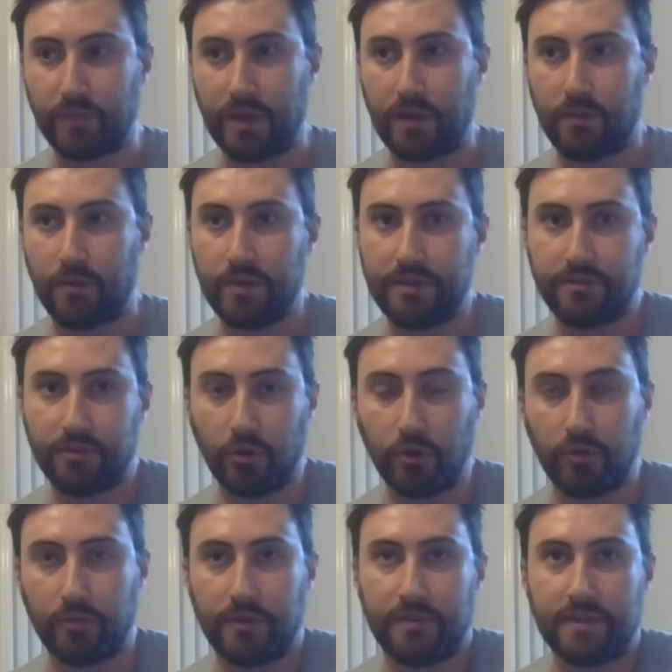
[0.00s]
We
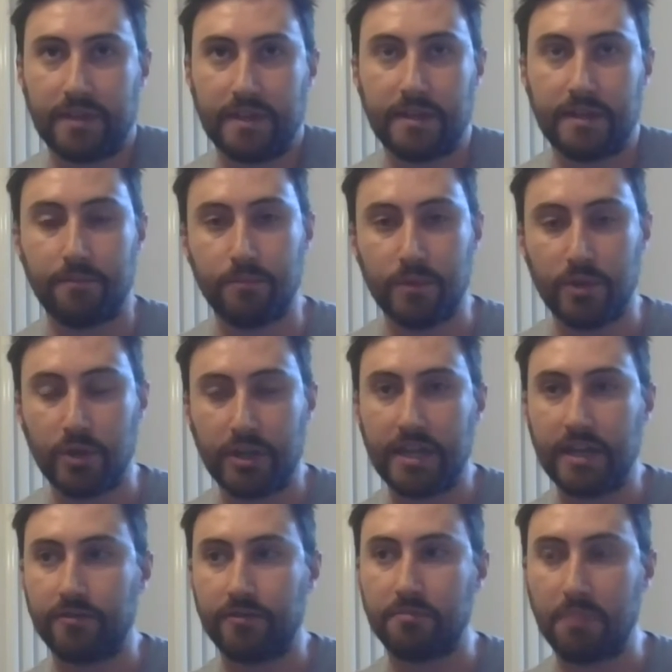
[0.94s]
thought that
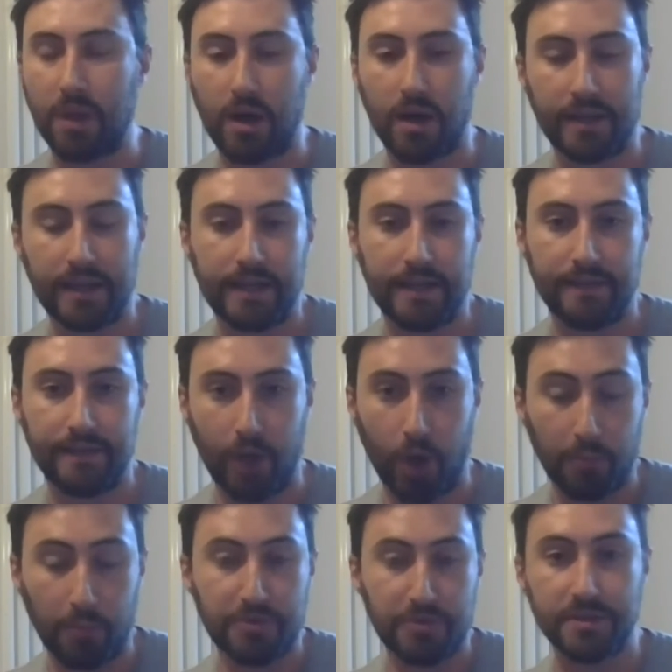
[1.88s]
looking at the market and the
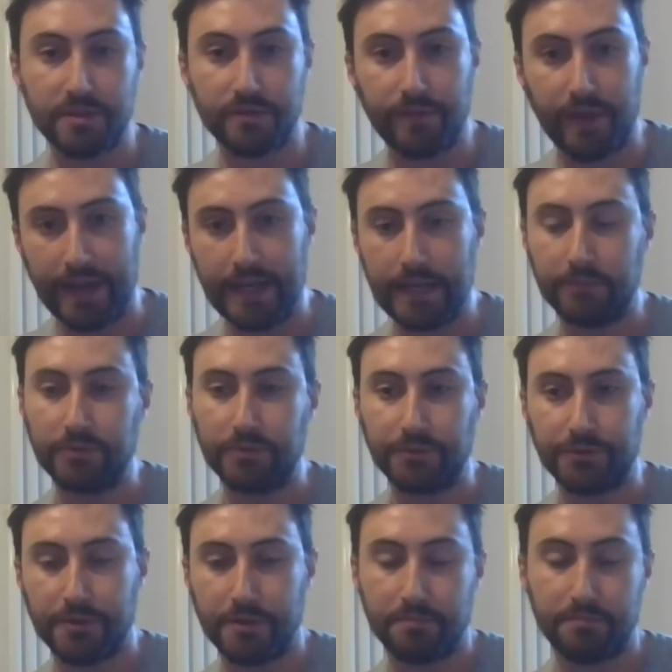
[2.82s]
options
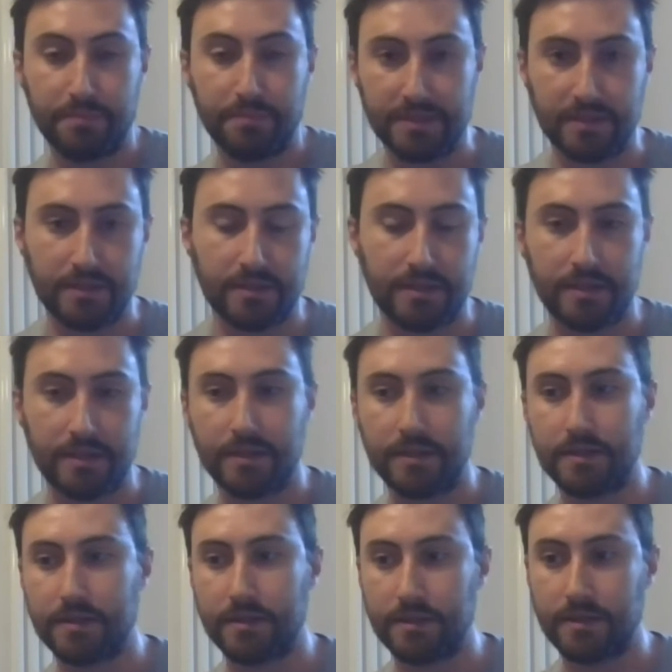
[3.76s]
available to
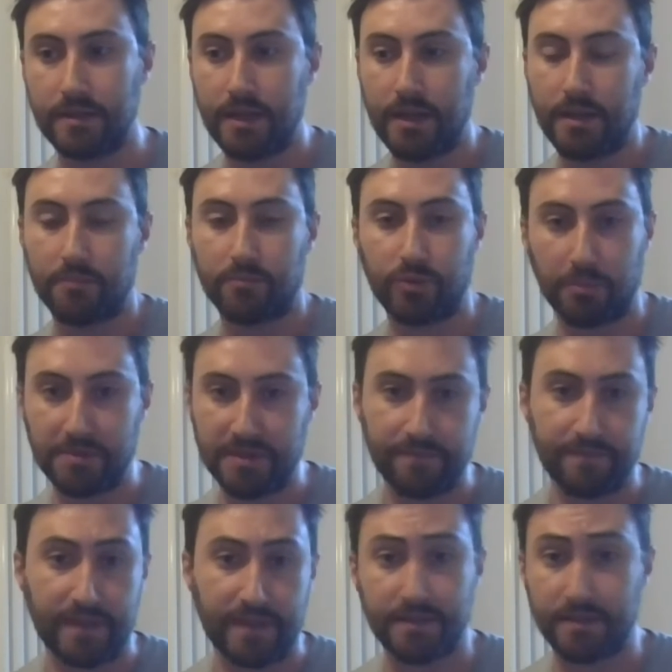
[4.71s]
businesses and property
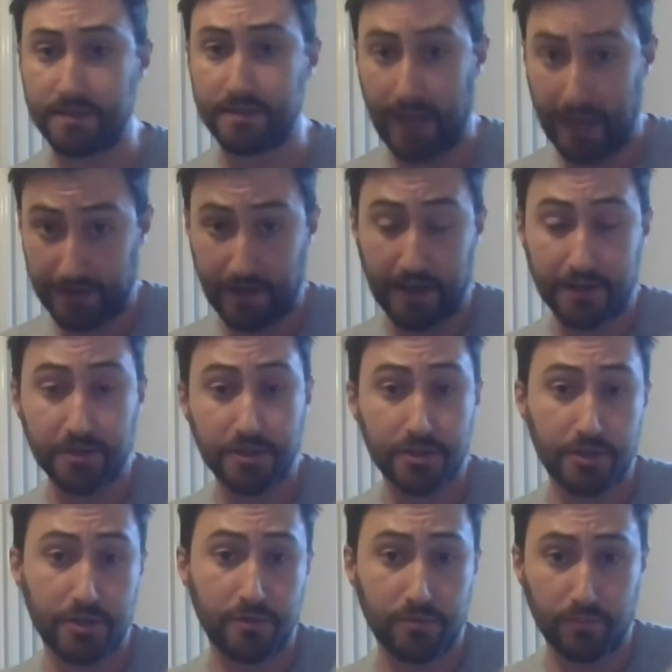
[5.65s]
investors, and
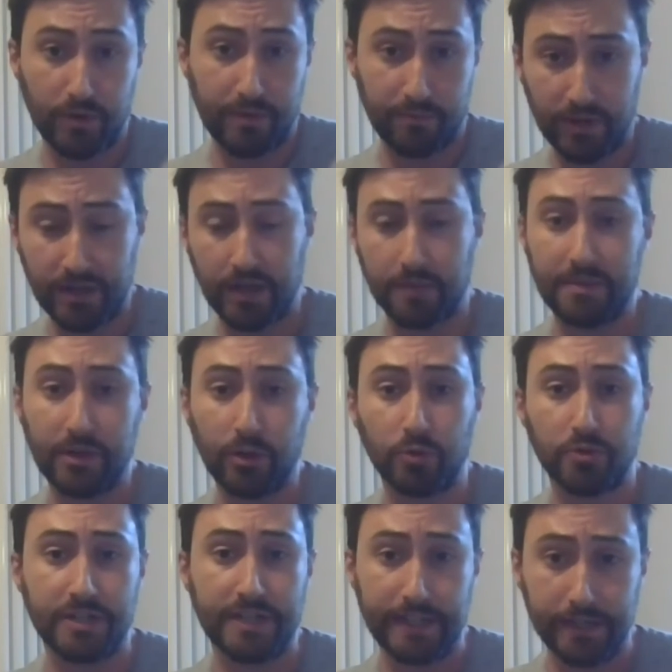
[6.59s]
soon we're going to be
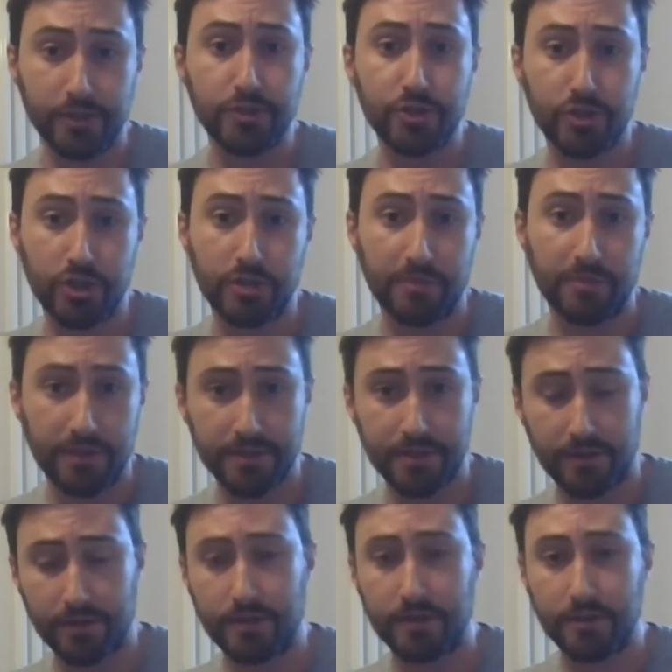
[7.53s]
launching in consumers,
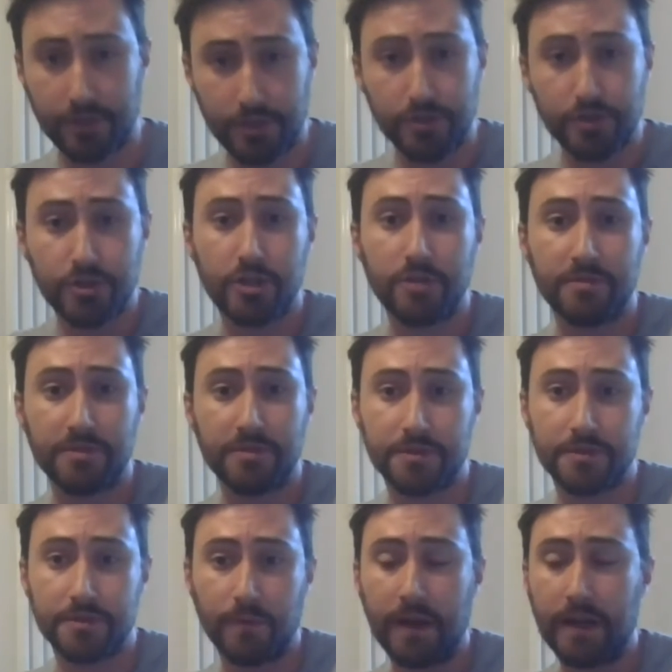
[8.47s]
so consumers
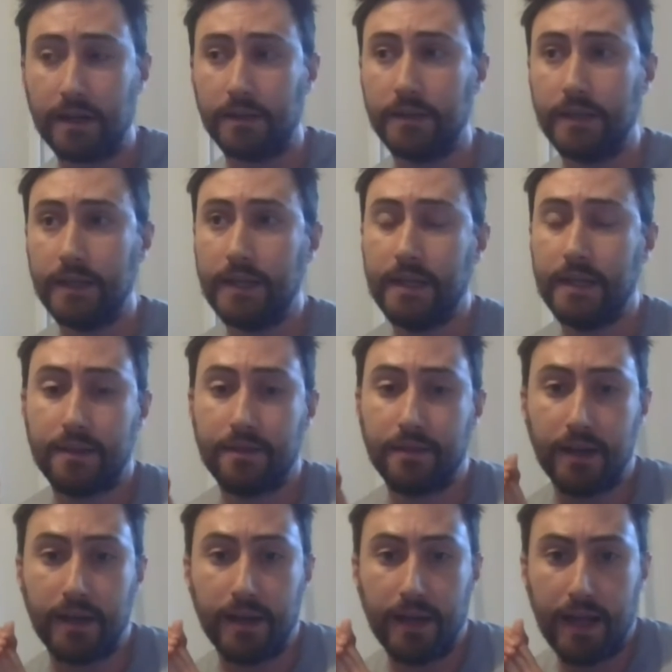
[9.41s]
as well,
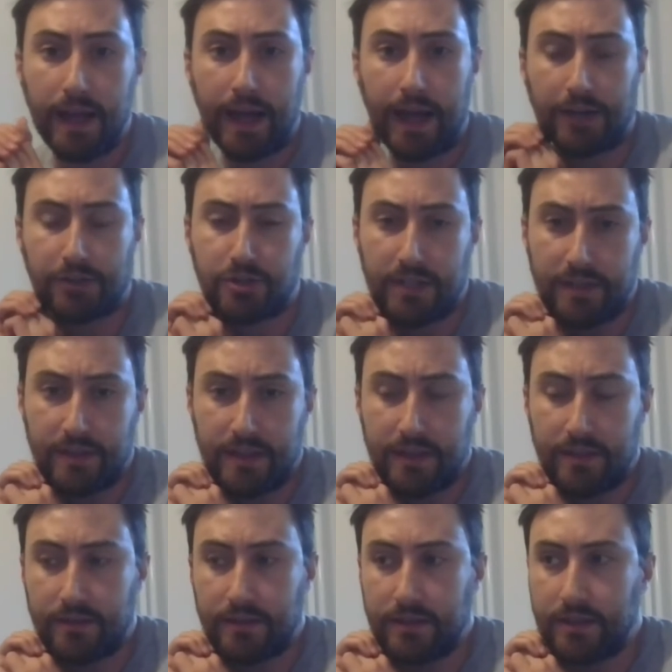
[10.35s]
that actually
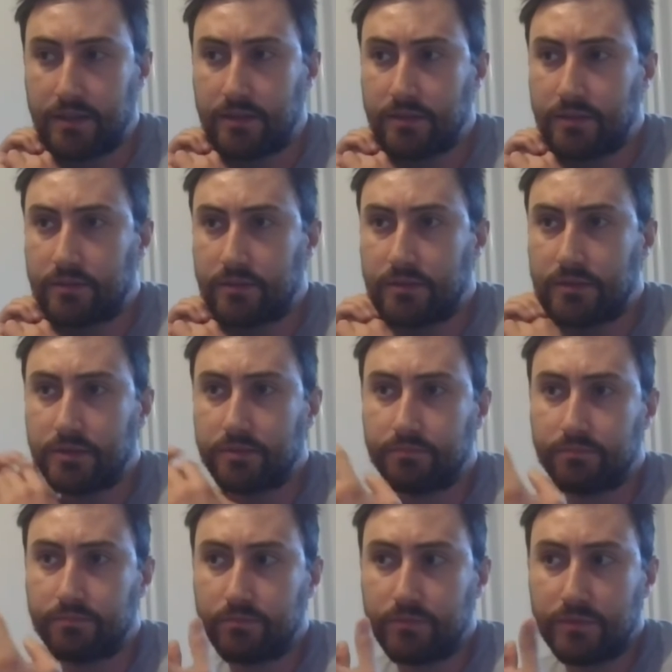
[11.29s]

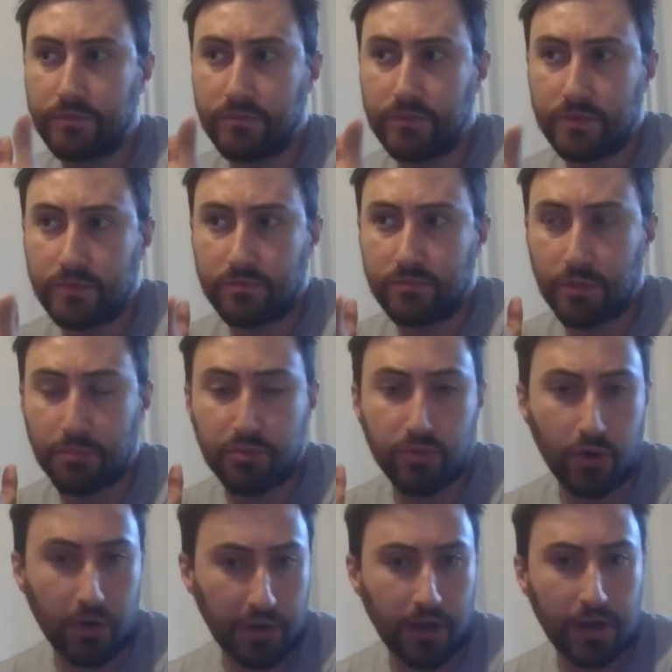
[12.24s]
the
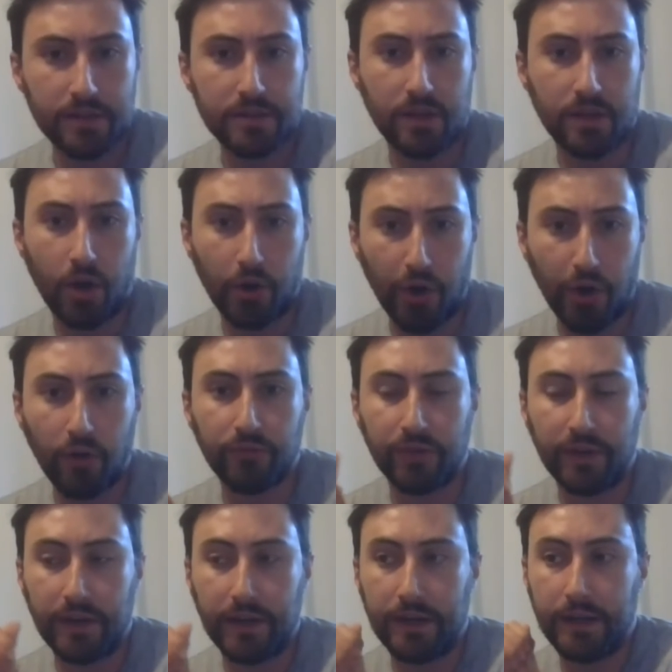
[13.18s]
products on
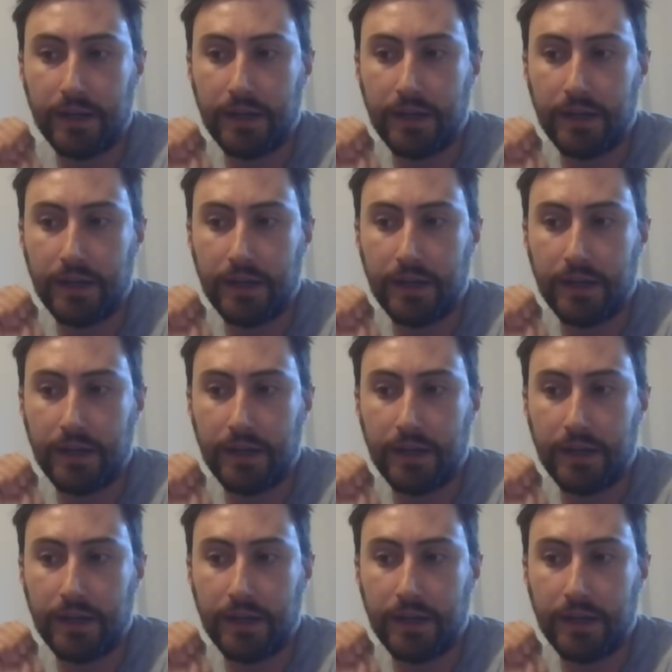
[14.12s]
offer